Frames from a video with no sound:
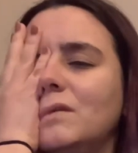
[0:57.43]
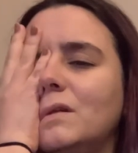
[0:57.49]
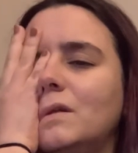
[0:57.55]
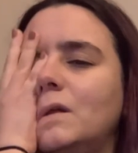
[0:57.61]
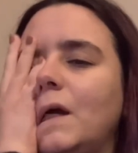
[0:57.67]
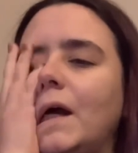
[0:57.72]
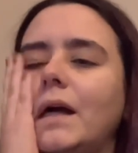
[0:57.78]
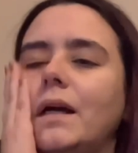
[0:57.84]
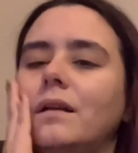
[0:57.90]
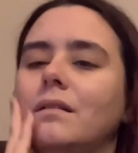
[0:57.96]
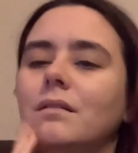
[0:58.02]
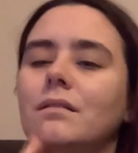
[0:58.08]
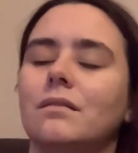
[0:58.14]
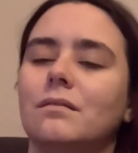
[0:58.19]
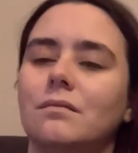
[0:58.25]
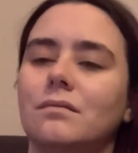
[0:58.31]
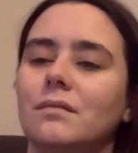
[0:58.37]
God,
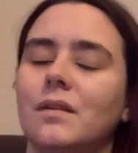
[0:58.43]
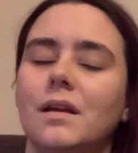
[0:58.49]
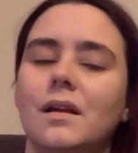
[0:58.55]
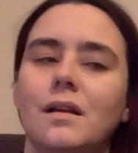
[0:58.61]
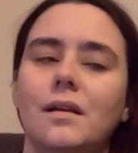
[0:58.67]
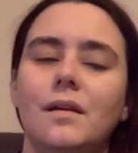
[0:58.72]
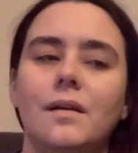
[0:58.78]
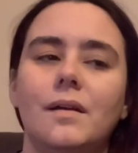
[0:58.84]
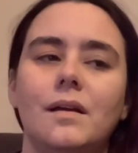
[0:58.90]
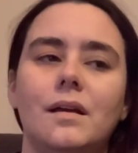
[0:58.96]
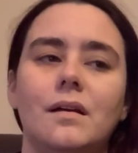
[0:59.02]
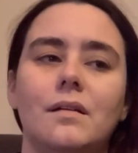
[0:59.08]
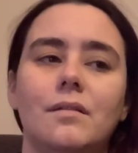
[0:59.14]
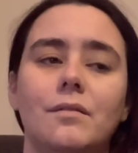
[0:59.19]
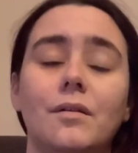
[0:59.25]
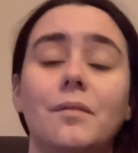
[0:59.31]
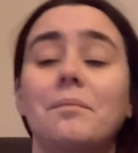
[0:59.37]

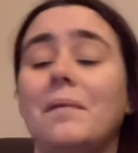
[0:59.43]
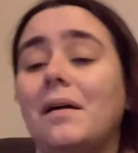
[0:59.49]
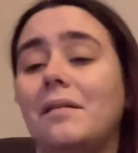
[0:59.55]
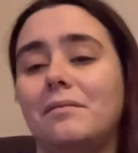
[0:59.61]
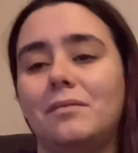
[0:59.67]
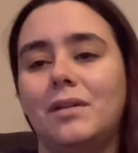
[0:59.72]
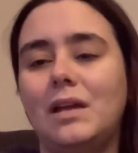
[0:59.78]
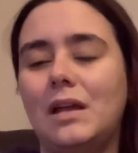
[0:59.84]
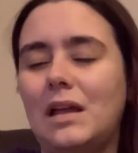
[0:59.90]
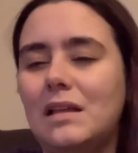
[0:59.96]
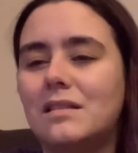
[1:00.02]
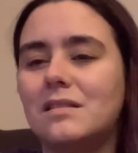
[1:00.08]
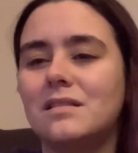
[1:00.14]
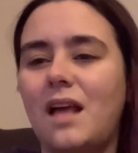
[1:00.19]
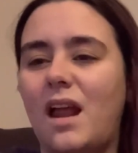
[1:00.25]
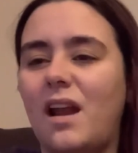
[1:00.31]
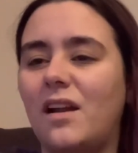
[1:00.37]
well, it's
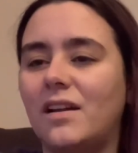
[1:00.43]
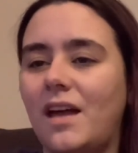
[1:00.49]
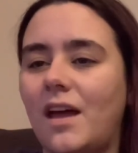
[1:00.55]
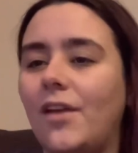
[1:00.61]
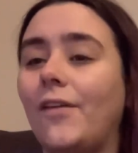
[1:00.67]
not a title